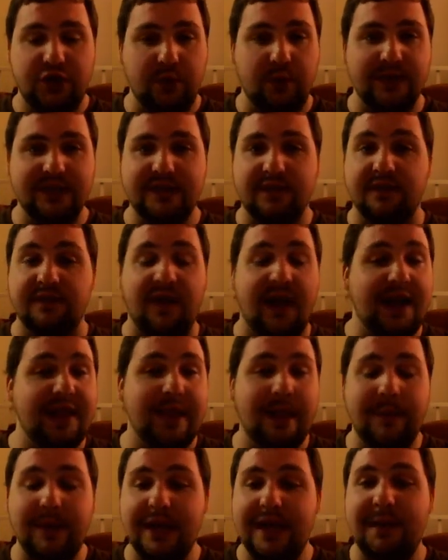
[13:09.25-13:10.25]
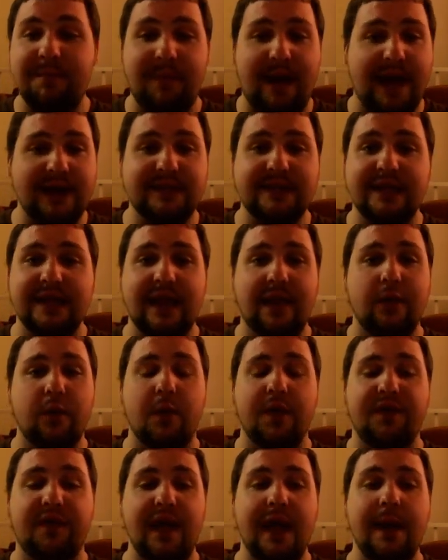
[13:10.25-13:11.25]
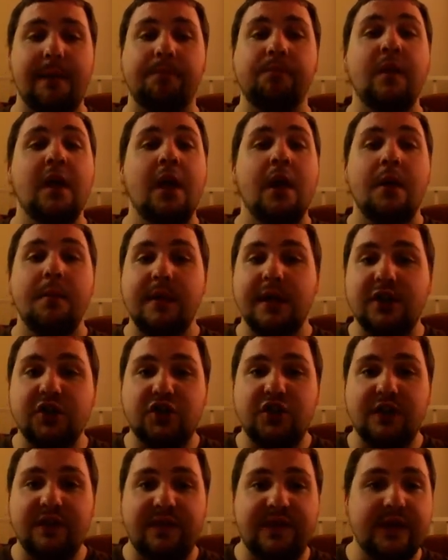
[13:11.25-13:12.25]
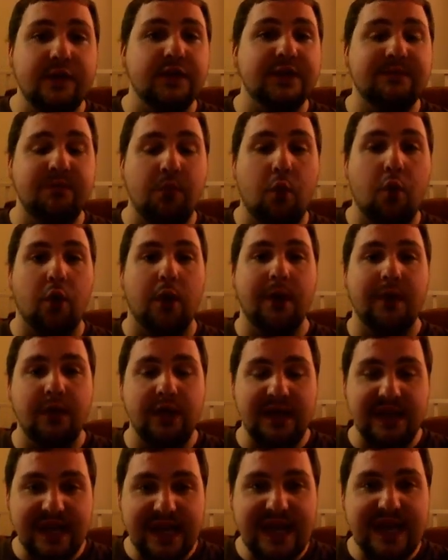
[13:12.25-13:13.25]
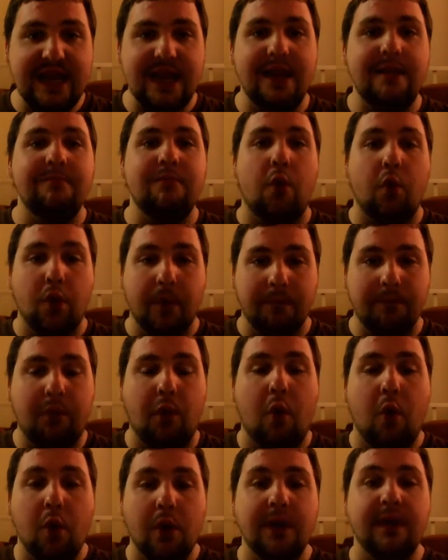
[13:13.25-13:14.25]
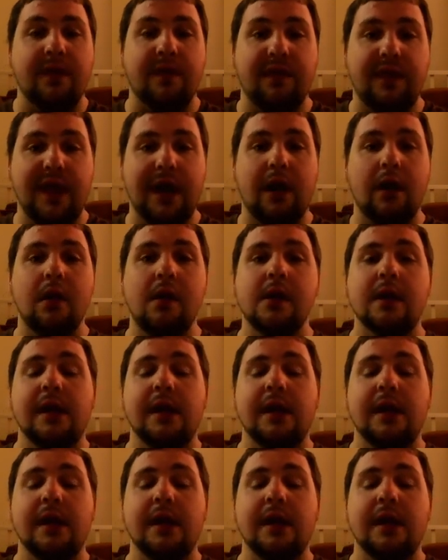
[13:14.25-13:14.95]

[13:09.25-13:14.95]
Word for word: She wants to find them and get back together with them because she feels more needed and more important there.